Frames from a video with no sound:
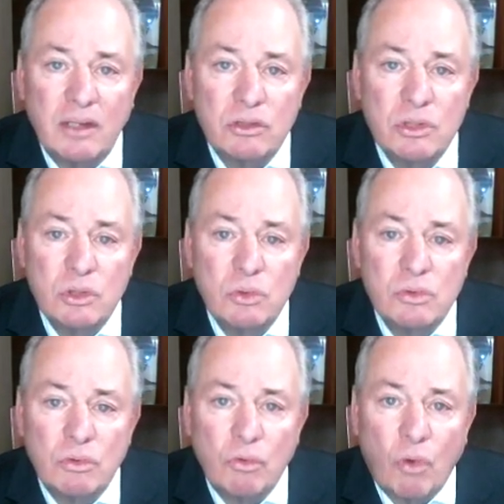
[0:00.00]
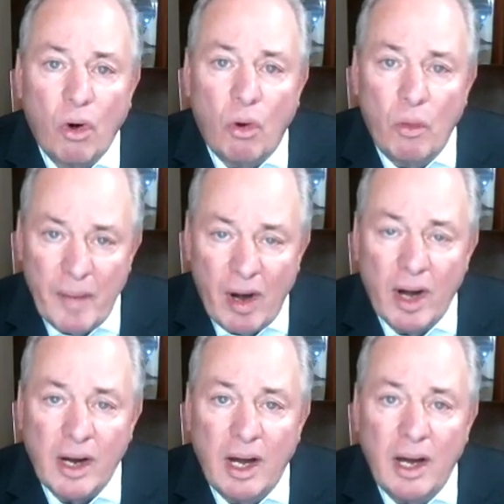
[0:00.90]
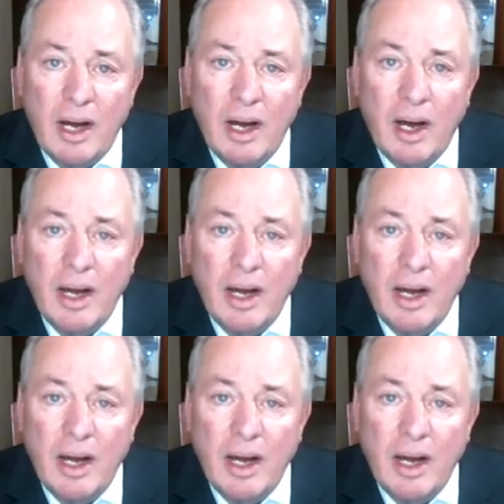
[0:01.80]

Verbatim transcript: to rural America uh,